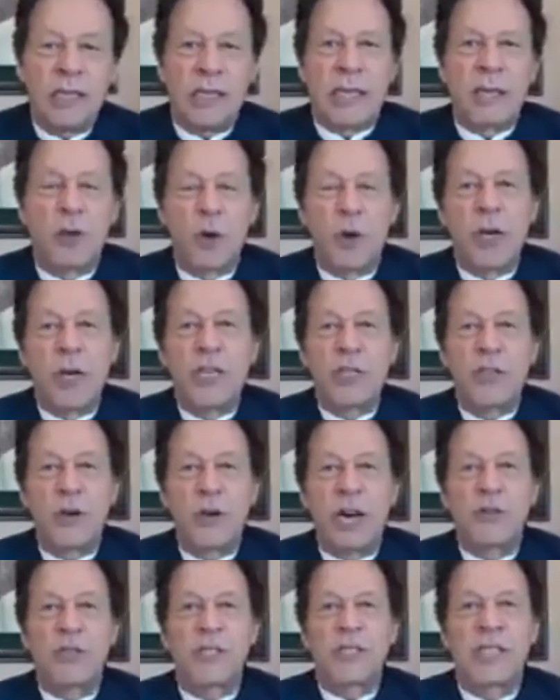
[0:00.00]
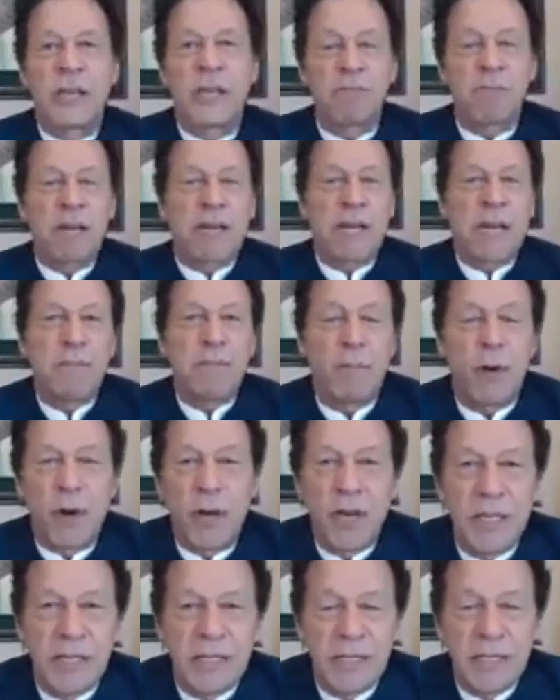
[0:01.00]
they go into houses and pick up
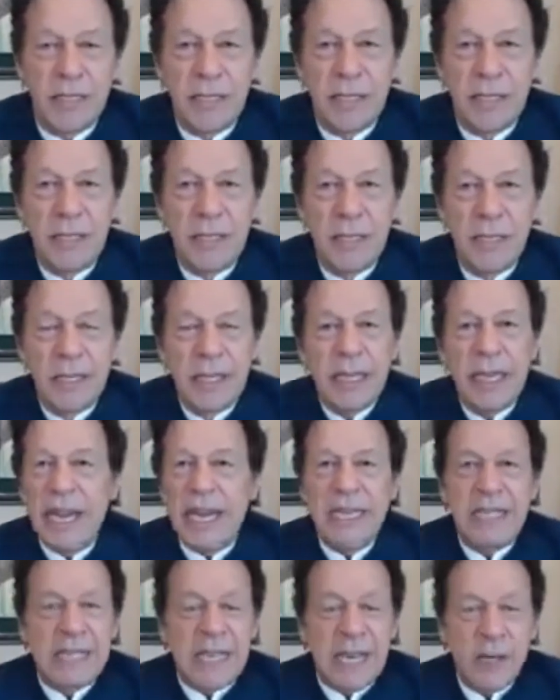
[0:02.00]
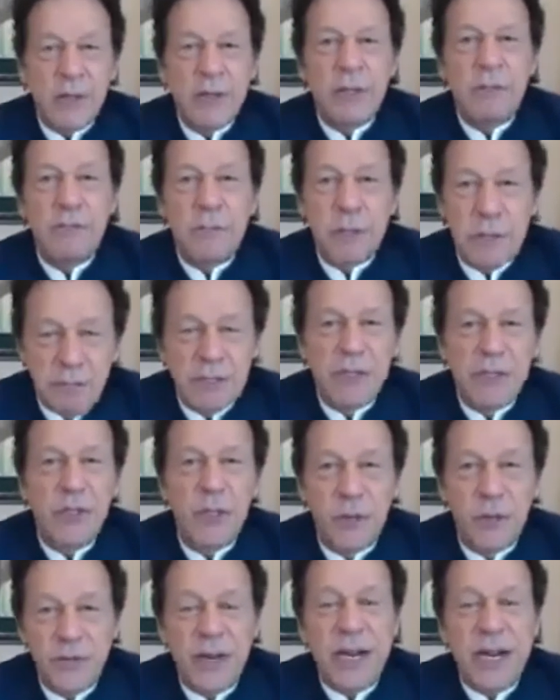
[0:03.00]
boys. 8,000 people
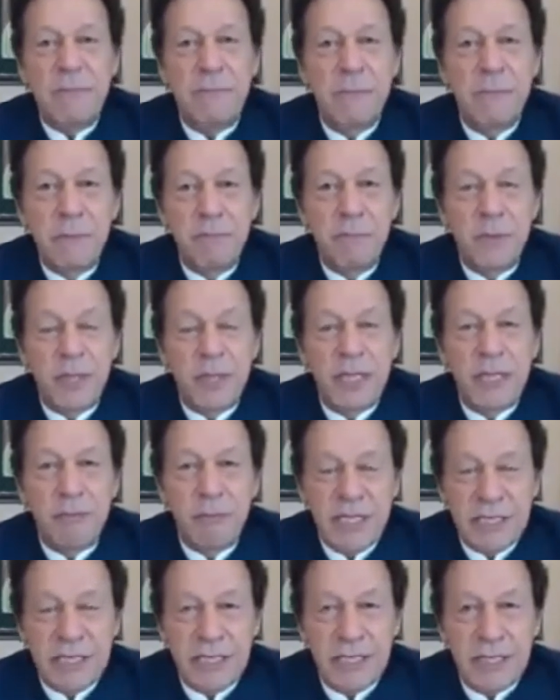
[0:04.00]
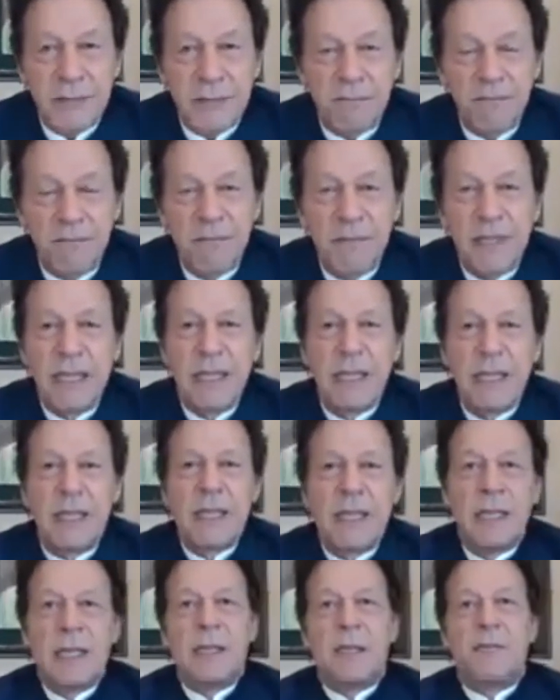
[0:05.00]
so far have been put in prison.
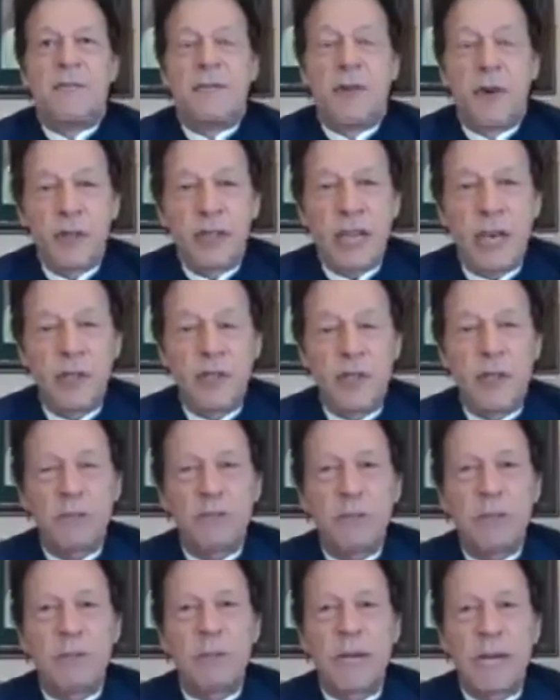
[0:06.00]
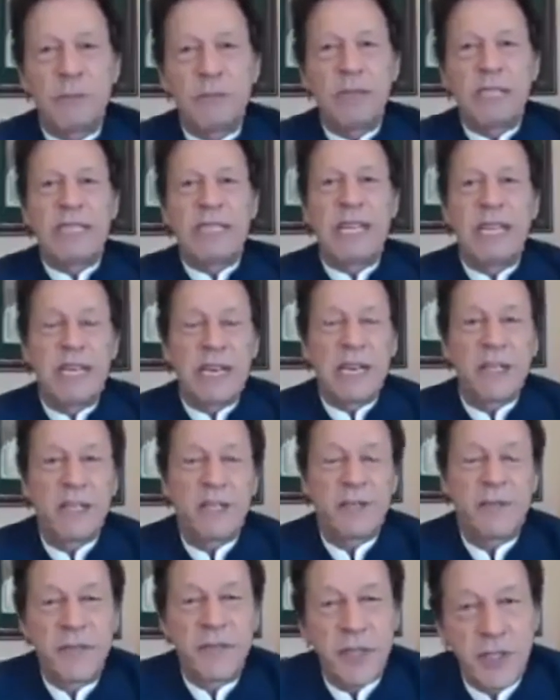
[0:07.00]
4,000 people have been taken
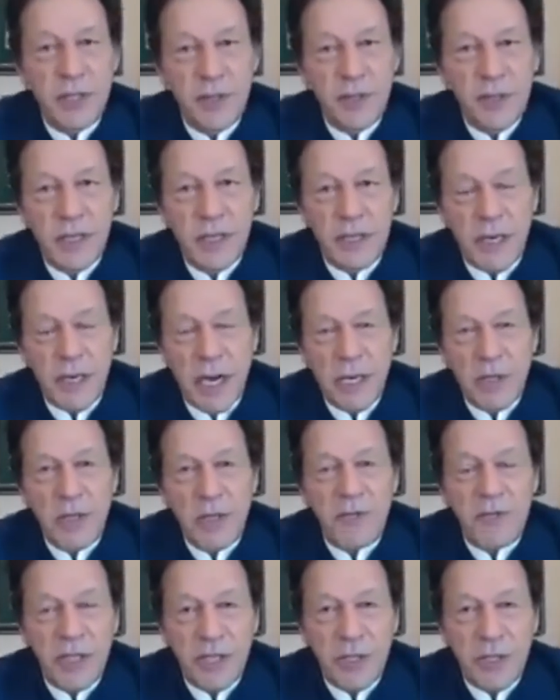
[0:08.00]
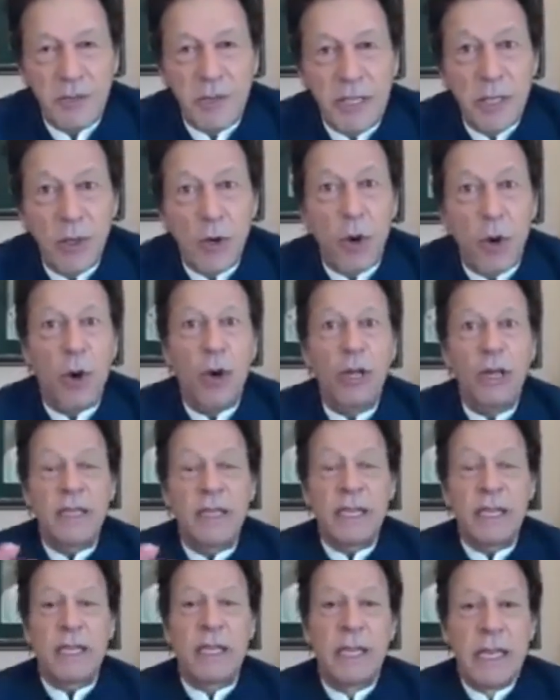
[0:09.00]
out of Kashmir. All
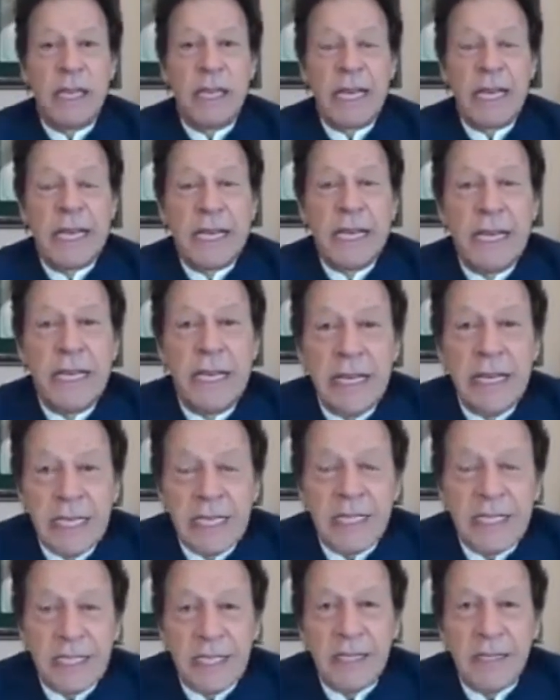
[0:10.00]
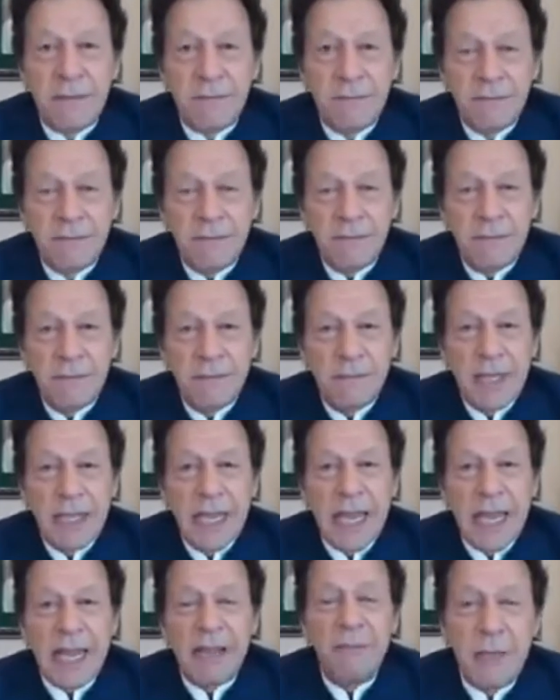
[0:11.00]
their leaders
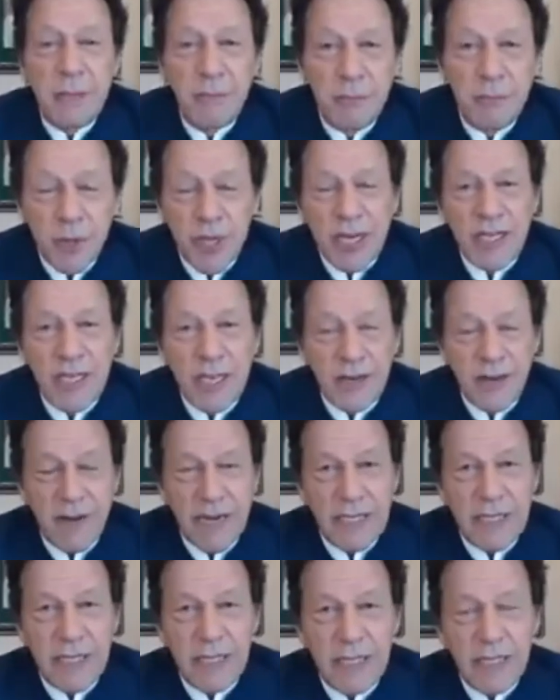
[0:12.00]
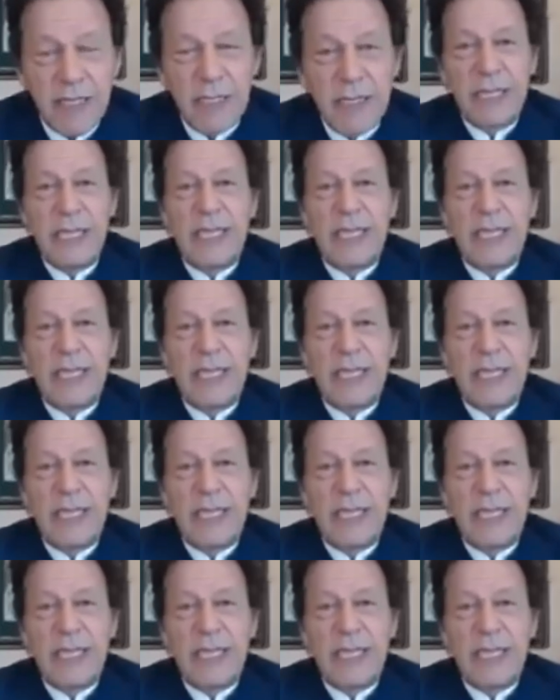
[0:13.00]
have been put under arrest.